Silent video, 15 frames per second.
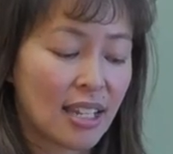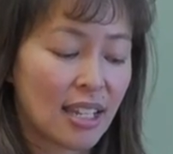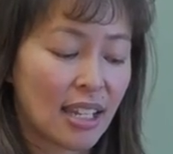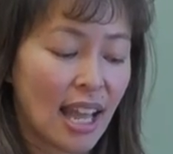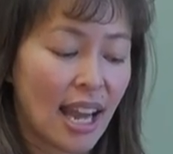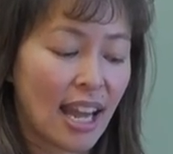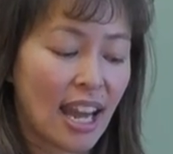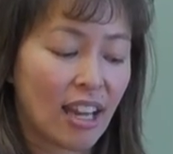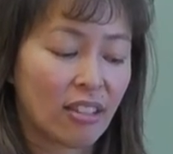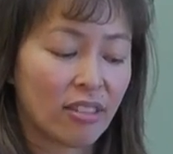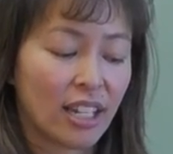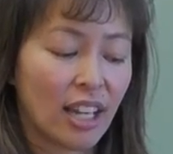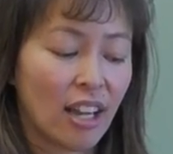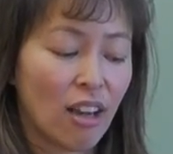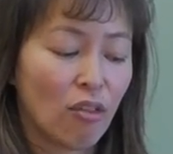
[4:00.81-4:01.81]
into that
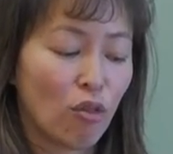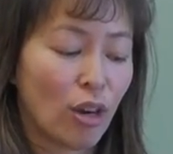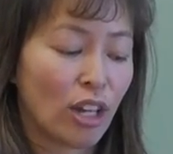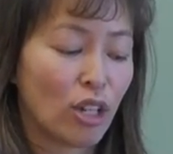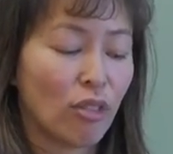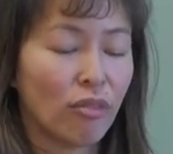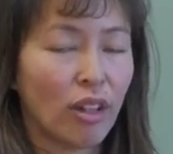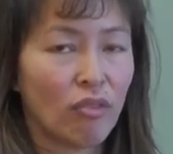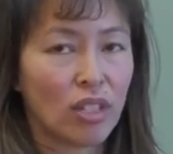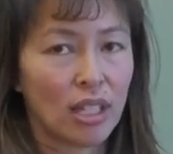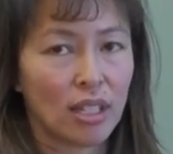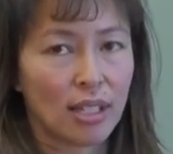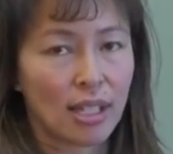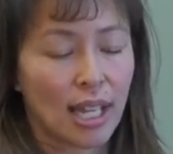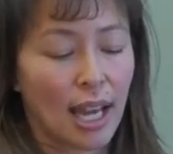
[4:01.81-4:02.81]
area of where you've
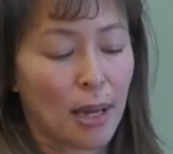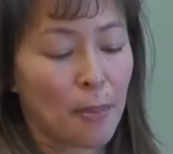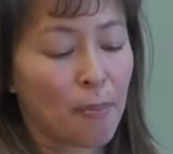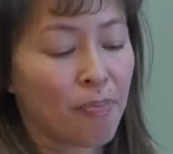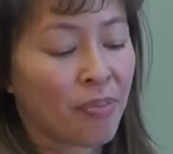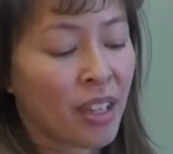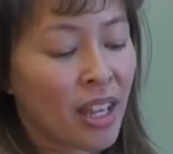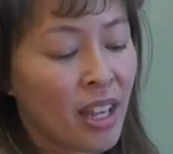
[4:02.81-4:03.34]
lifted the skin.